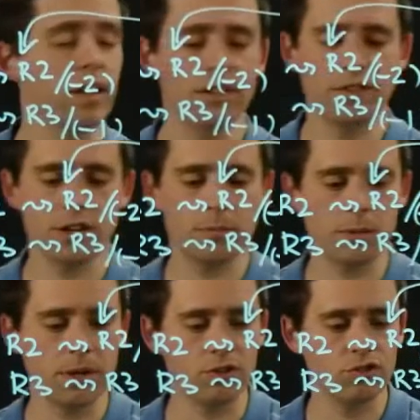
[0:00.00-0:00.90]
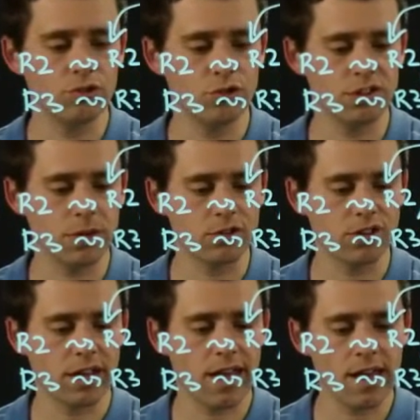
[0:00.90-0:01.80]
divided by minus 2 is minus
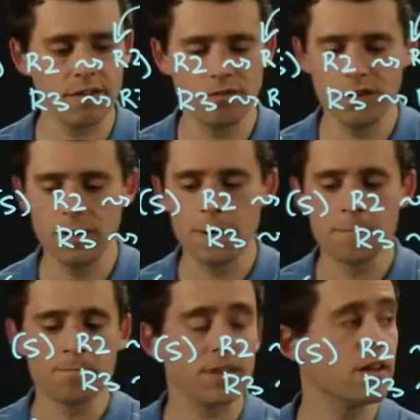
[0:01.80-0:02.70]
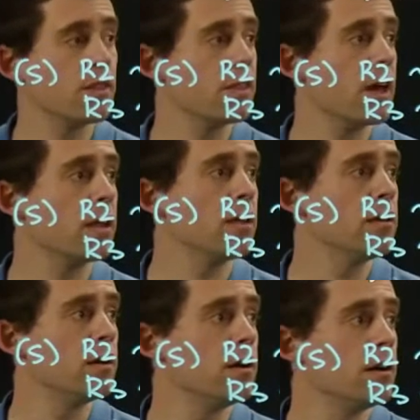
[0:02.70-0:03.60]
a half. And then
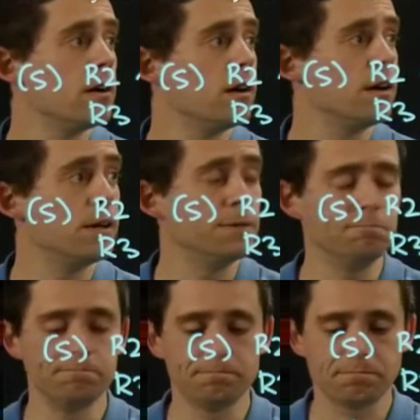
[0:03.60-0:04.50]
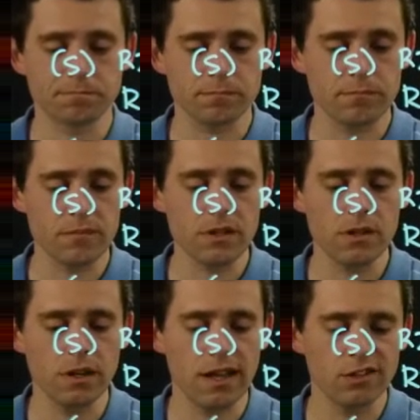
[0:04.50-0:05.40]
um,
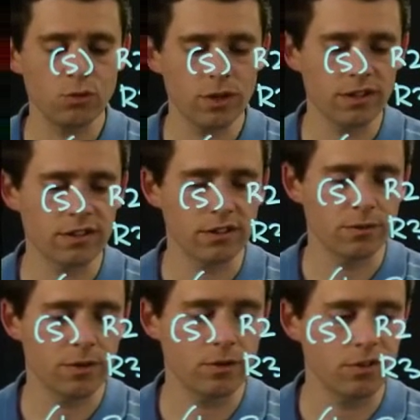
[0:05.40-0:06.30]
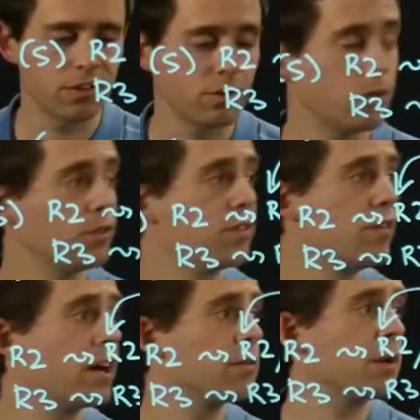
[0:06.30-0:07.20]
the last one is 0. 0
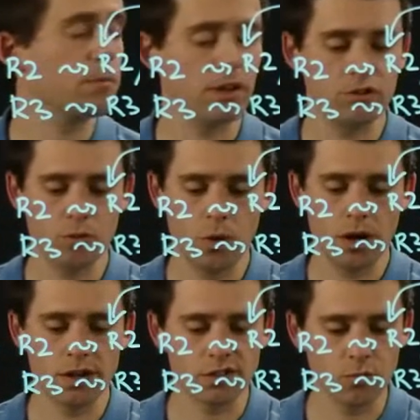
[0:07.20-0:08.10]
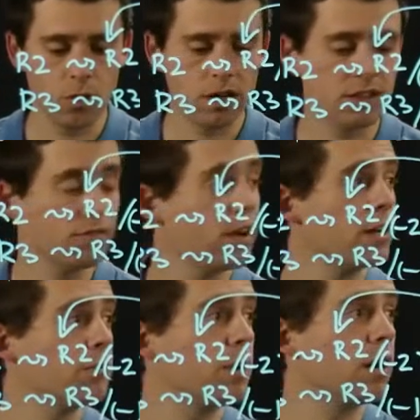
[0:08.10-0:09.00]
divided by minus 1 is 1
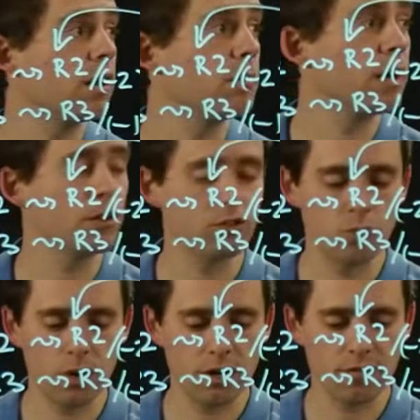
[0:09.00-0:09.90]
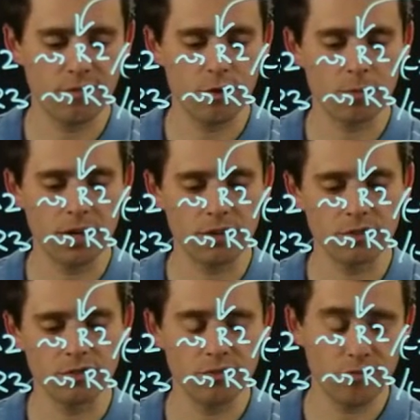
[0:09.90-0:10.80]
divided by minus 1. 4
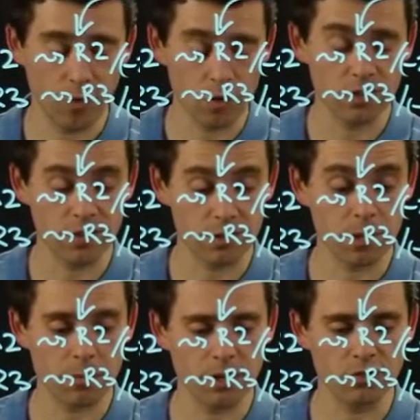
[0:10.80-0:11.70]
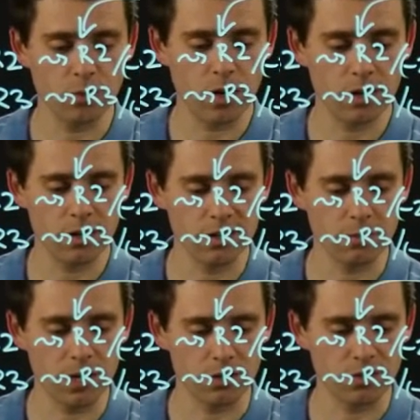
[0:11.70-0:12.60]
minus 4 divided by minus 1 is
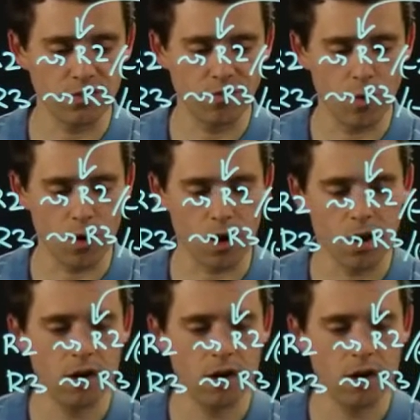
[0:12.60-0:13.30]
minus 4.